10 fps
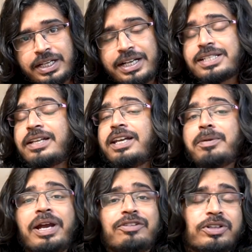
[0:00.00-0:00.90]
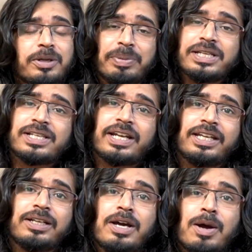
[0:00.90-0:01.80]
It is clearly made for the big
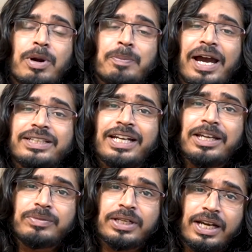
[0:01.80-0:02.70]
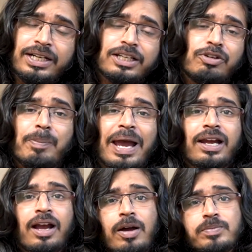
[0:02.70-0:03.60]
screen, but by the time the interval
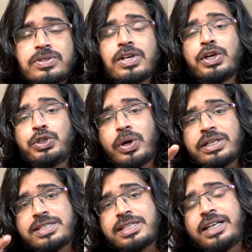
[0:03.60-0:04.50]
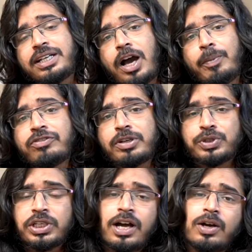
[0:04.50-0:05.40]
bank comes, you can see it coming from
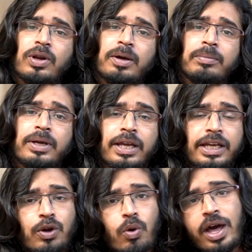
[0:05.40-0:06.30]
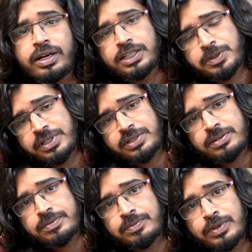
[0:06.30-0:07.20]
Srikakulam in Konark Express.
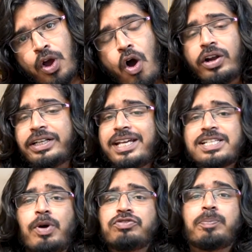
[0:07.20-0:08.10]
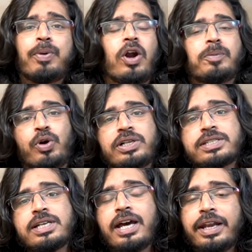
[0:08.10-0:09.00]
Or take some of the plot
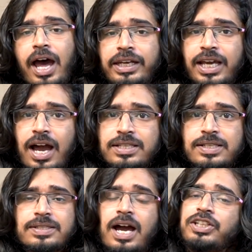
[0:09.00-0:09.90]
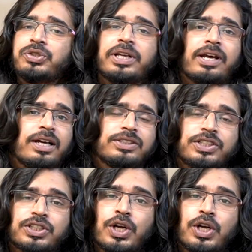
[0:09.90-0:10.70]
points. Nani asks Aishwarya Rajesh